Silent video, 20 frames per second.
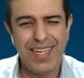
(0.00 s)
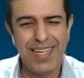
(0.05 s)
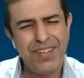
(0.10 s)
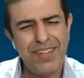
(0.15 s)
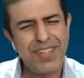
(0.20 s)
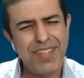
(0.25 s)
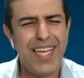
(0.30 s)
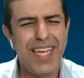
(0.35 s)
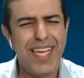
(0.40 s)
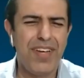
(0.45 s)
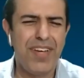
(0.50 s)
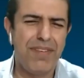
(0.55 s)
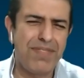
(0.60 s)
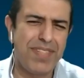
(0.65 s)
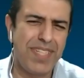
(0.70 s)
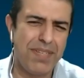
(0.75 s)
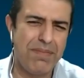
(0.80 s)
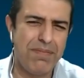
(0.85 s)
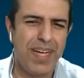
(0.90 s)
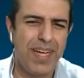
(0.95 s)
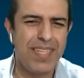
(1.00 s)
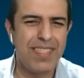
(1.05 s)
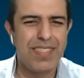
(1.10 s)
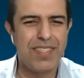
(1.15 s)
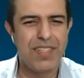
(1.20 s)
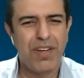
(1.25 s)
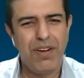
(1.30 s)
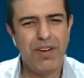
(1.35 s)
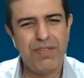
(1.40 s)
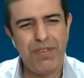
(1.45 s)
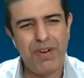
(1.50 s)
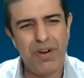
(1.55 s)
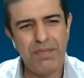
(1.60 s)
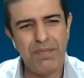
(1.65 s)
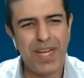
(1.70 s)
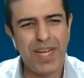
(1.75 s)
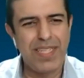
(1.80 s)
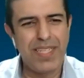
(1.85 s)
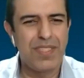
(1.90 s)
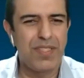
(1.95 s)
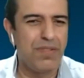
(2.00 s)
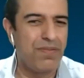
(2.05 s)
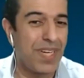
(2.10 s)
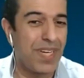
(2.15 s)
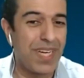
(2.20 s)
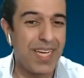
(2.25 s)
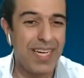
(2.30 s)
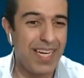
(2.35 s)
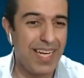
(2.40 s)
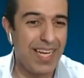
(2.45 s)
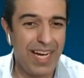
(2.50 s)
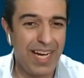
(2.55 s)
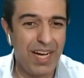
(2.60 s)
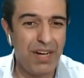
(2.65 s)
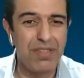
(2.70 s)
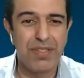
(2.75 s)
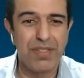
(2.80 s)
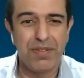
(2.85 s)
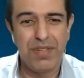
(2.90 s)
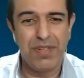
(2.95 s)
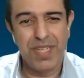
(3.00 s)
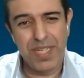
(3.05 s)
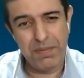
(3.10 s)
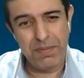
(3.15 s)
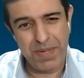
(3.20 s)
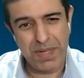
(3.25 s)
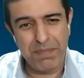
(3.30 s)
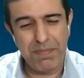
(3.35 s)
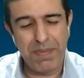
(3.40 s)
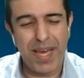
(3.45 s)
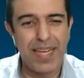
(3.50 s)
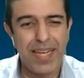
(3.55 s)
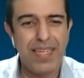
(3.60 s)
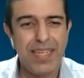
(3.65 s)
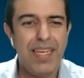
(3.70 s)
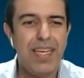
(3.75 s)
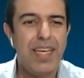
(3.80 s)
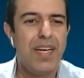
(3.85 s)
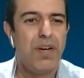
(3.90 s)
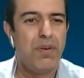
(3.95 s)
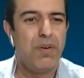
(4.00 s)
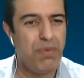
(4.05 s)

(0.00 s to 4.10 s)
Okay, you have 3 months or 4 months to figure it out, implement,